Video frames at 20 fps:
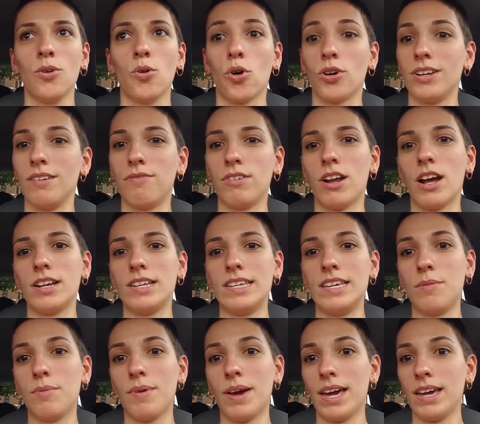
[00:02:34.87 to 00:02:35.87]
or even on
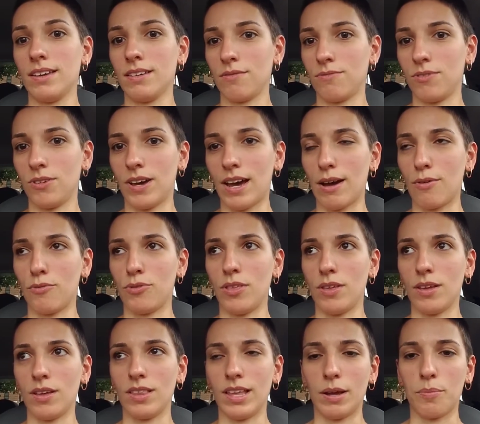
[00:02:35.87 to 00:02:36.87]
eBay, if you have
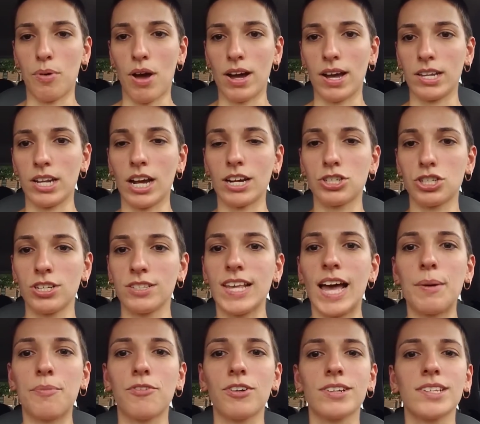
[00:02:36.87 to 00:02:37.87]
the like Pocket Auctions
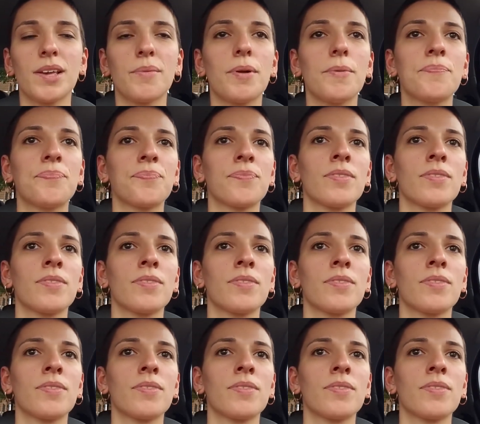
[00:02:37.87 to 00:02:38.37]
app, for example,